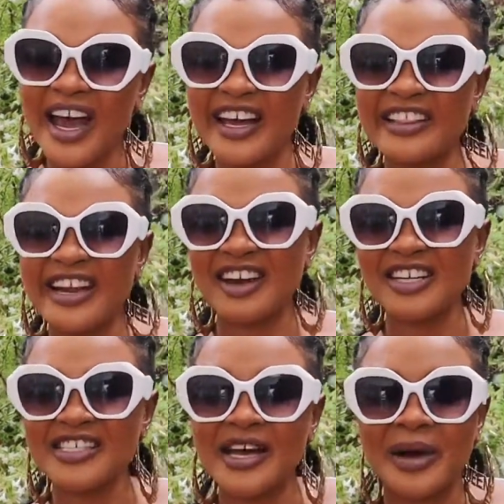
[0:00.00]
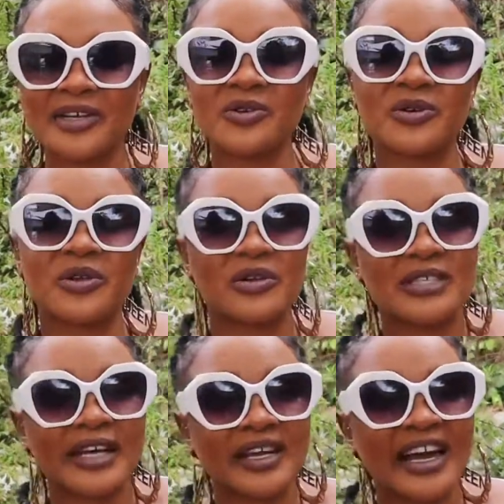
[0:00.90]
And the last time I sold
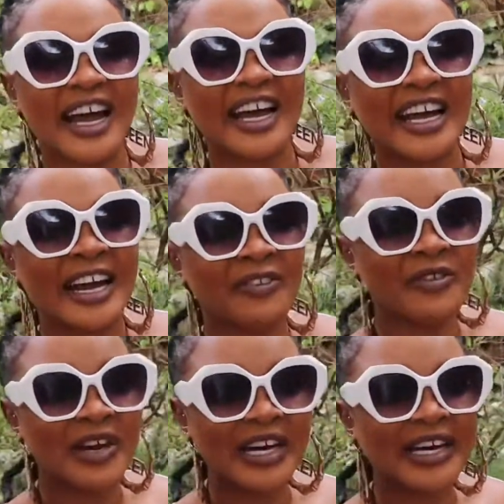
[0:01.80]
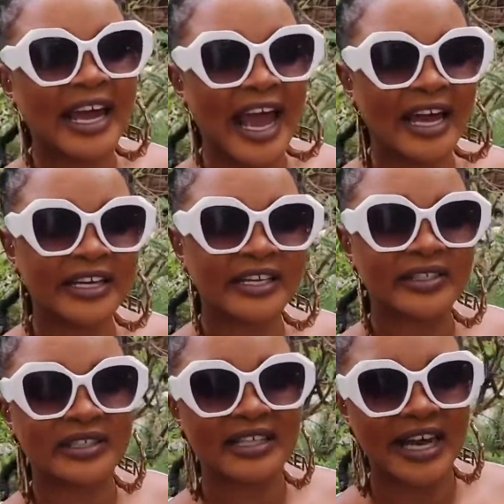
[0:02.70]
clothes, I think I really
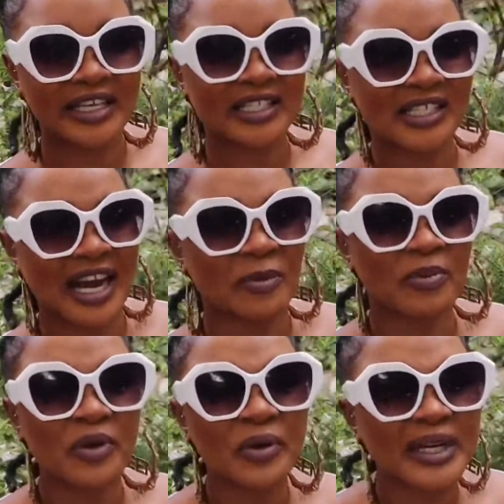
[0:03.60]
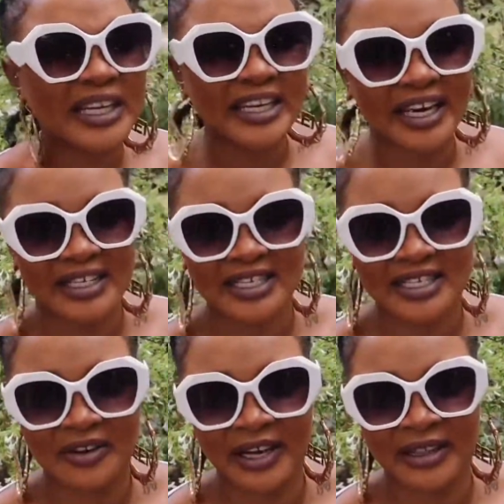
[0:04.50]
handled that like poorly and
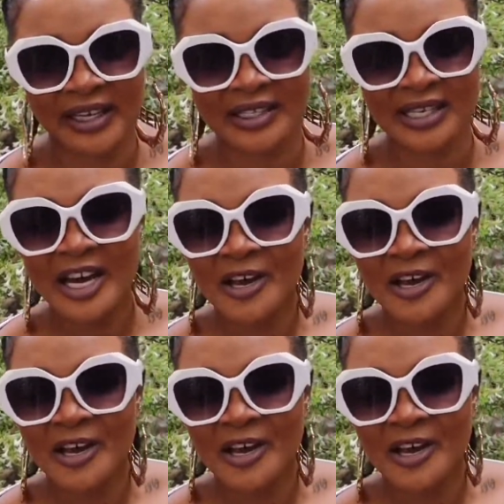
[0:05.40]
stuff like that